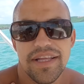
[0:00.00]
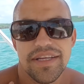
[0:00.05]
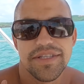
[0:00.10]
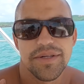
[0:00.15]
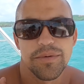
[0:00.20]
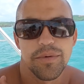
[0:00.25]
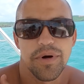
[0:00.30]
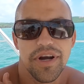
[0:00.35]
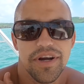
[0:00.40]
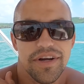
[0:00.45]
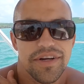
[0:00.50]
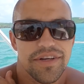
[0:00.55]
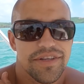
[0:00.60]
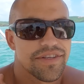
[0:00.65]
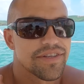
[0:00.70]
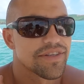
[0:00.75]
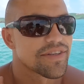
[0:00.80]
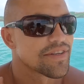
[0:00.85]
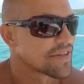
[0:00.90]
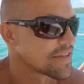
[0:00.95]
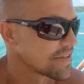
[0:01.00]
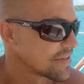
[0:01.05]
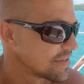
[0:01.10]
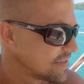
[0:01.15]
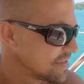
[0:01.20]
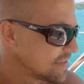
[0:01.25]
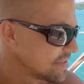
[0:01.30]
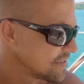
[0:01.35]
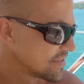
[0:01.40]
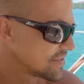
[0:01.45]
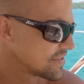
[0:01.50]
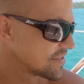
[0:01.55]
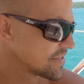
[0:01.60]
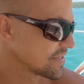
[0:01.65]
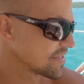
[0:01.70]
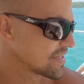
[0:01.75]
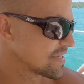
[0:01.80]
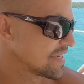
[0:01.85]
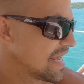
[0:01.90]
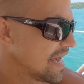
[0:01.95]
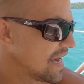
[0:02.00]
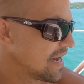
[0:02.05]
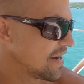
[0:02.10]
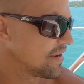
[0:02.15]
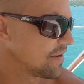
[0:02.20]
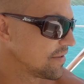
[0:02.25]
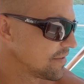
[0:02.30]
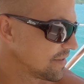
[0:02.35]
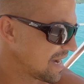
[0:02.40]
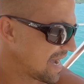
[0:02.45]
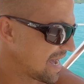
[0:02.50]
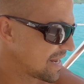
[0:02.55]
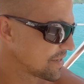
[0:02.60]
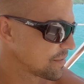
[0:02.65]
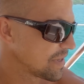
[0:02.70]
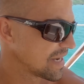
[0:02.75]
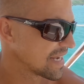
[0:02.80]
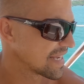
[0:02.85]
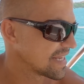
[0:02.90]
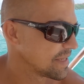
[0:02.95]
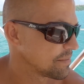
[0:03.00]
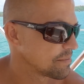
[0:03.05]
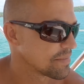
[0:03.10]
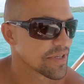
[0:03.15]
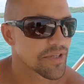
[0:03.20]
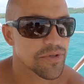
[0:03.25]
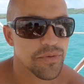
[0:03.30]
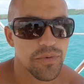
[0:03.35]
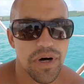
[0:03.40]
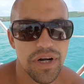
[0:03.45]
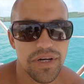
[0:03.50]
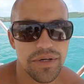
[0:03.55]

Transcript: At least it works. It's just now, how do I keep this